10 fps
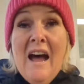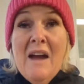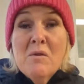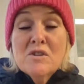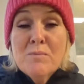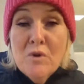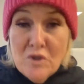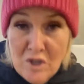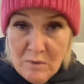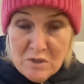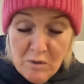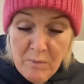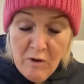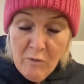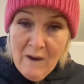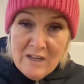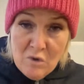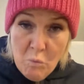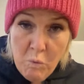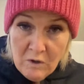I want to put you into a point where
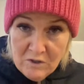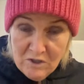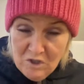you want